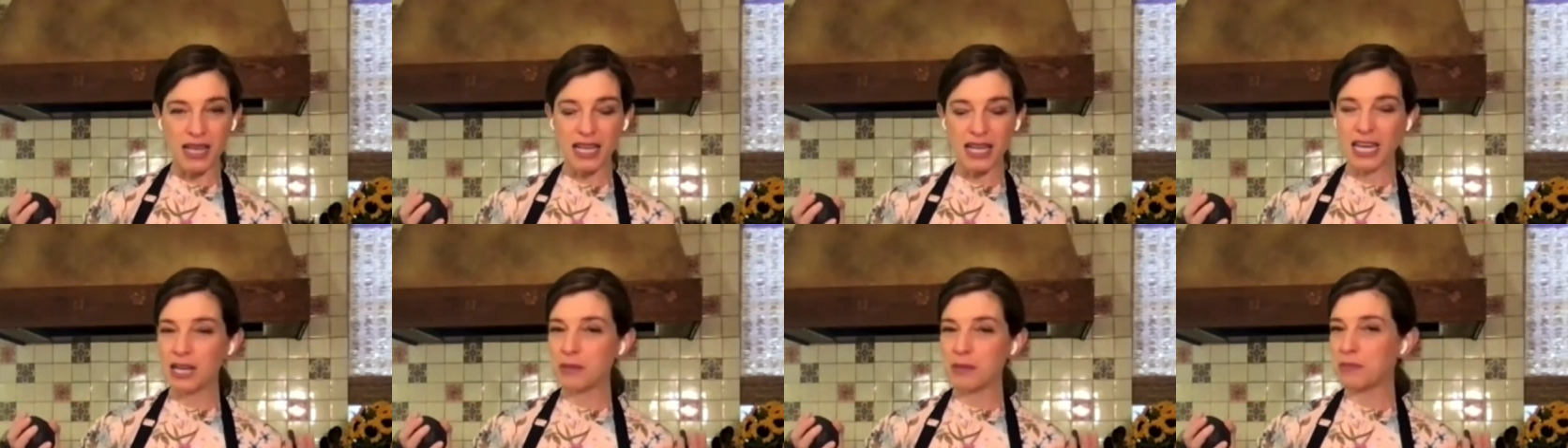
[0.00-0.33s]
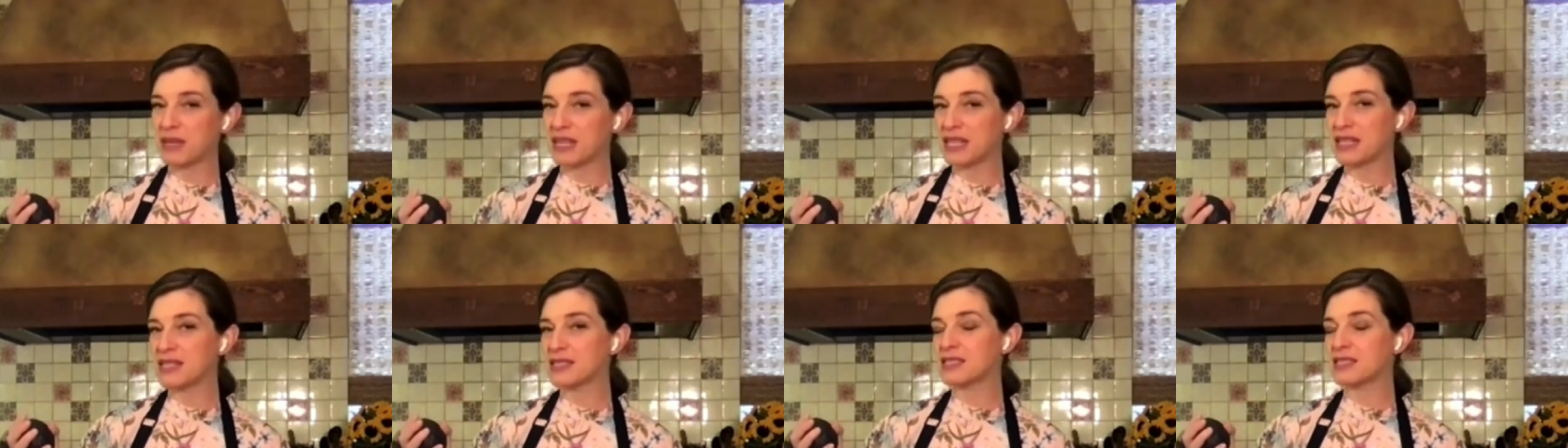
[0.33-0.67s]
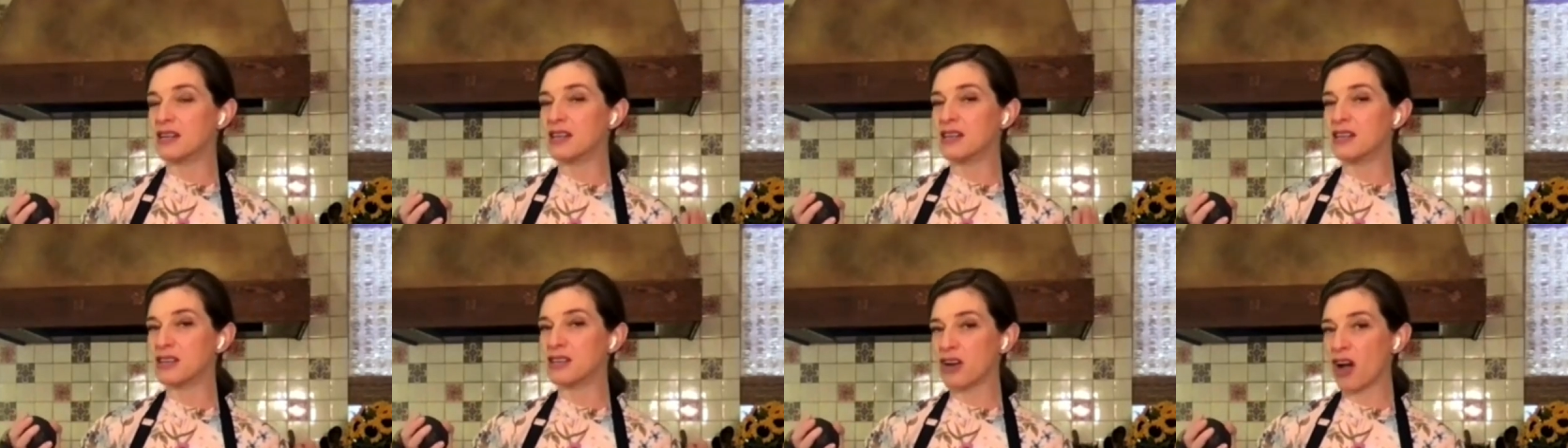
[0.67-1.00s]
it means
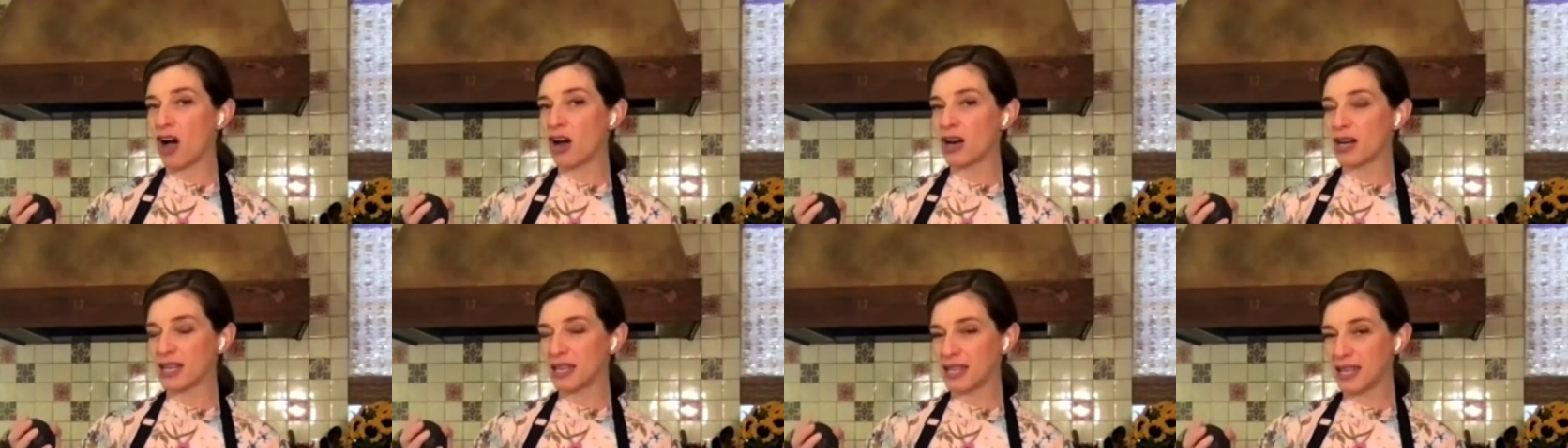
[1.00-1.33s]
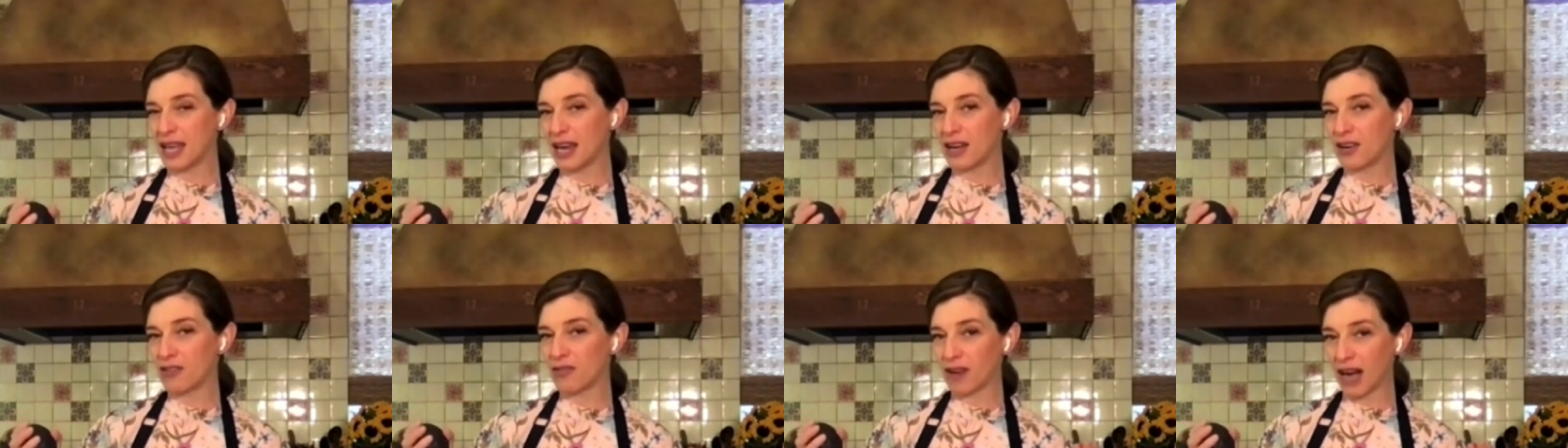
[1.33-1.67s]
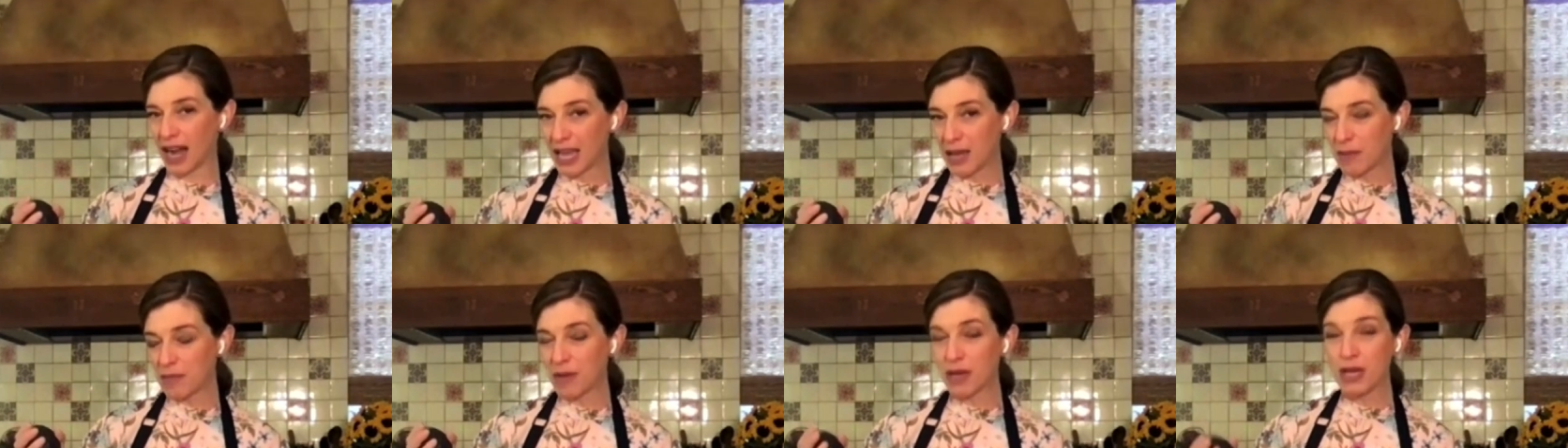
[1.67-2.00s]
they're not yet
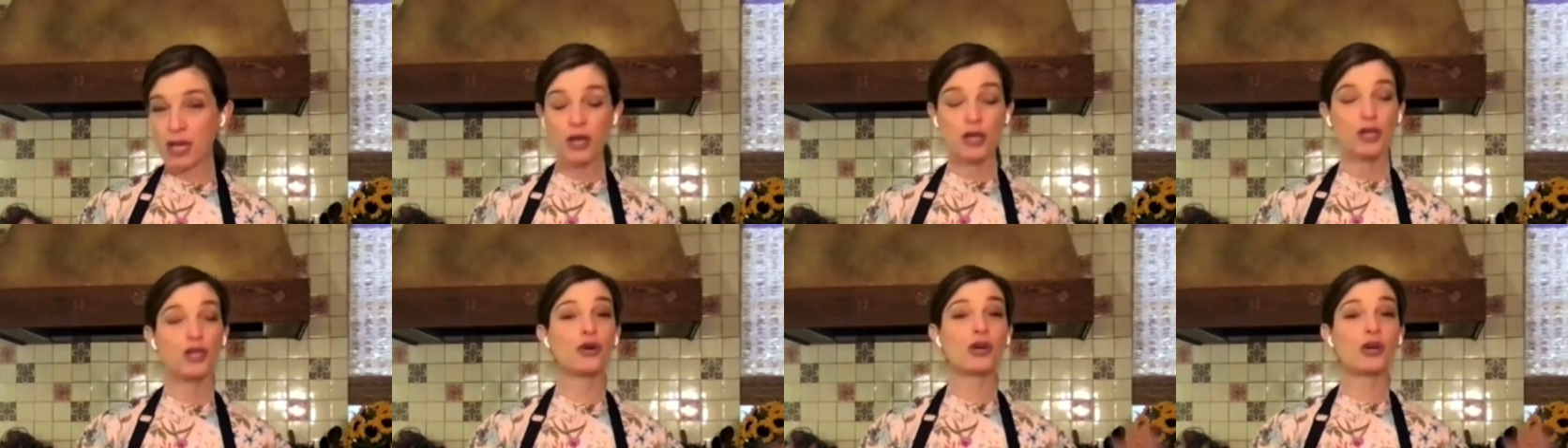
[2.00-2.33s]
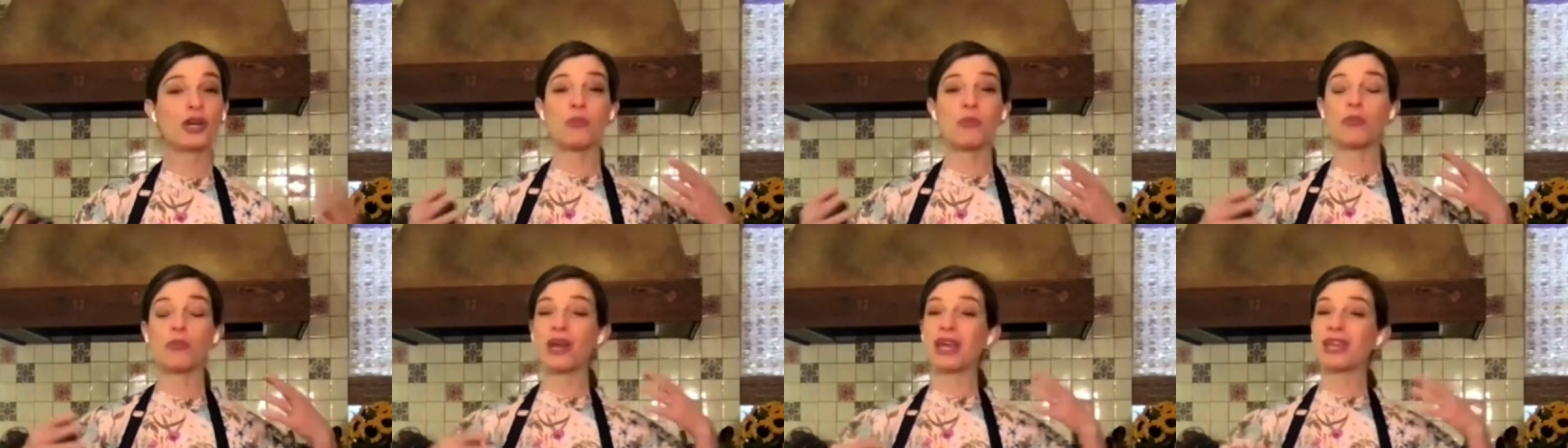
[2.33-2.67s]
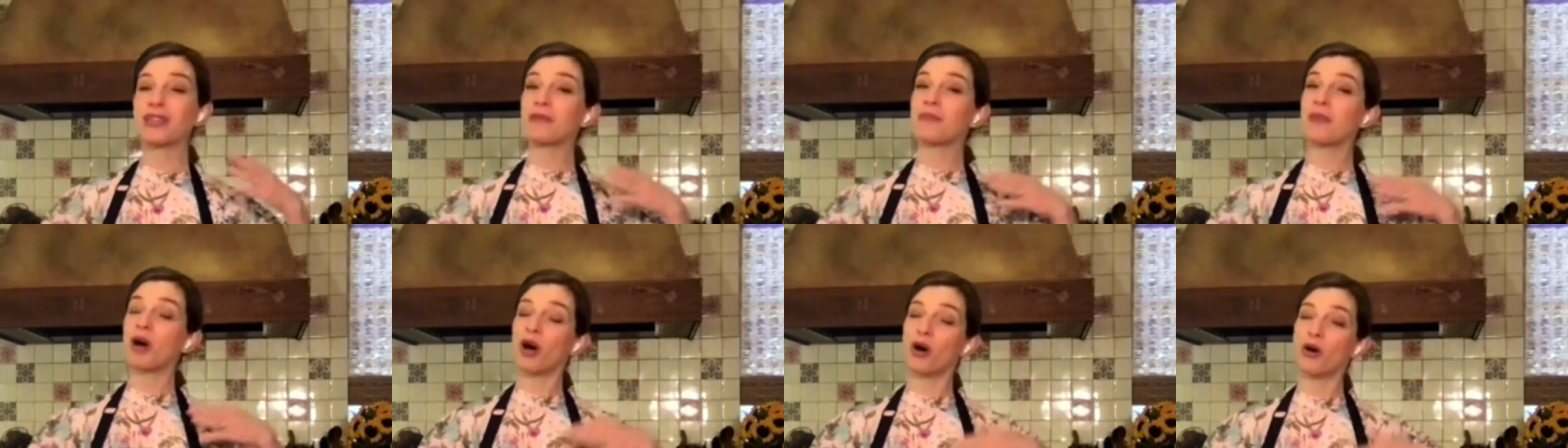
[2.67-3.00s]
ripe. Mm-hmm. You can bring
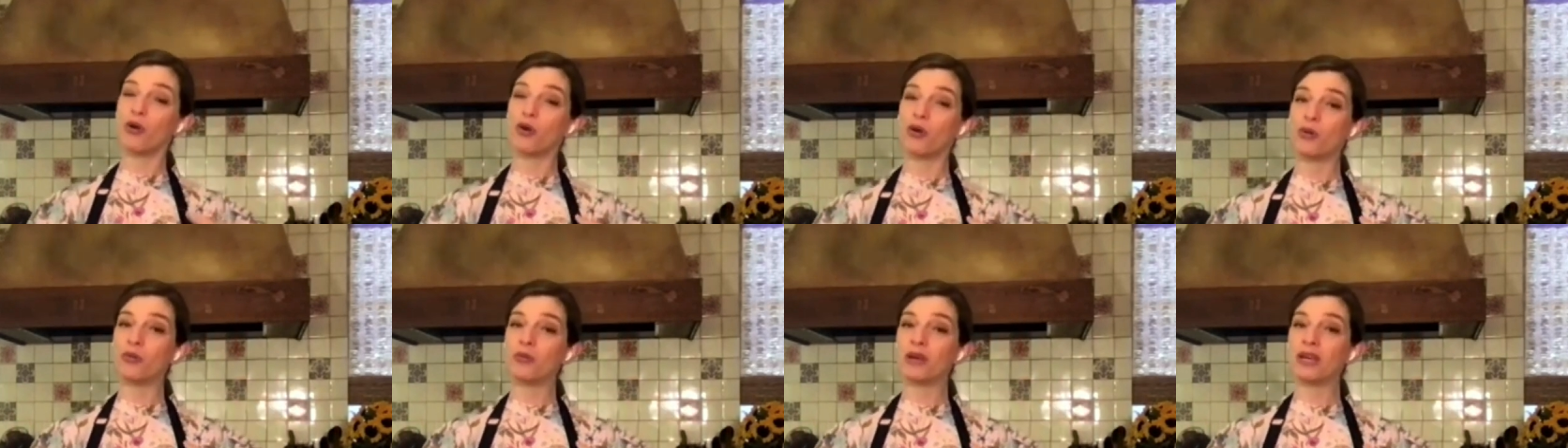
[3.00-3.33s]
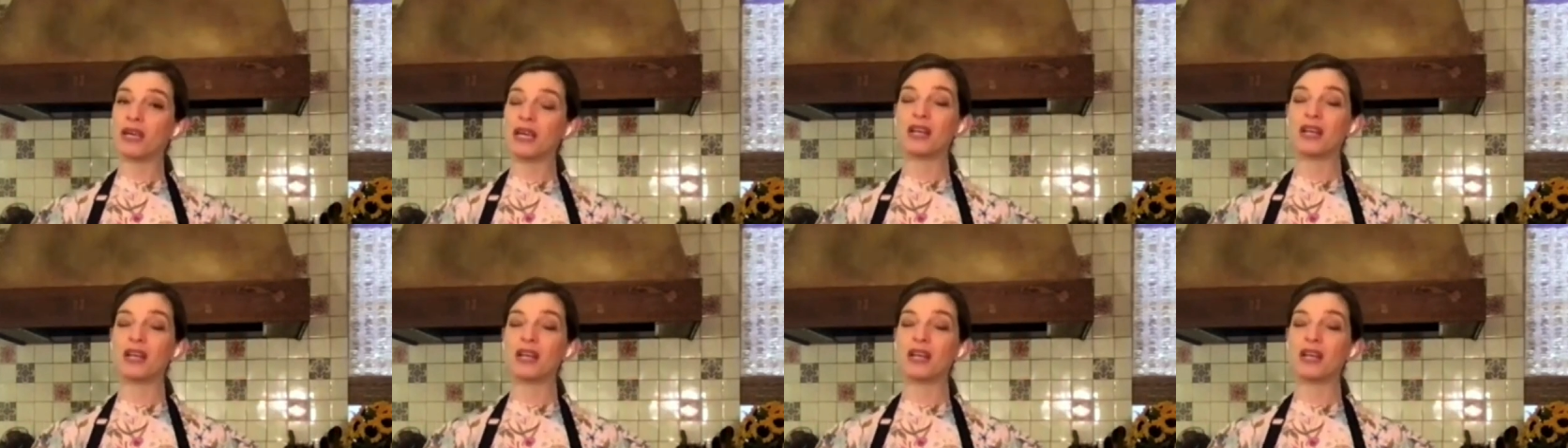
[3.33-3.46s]
them home.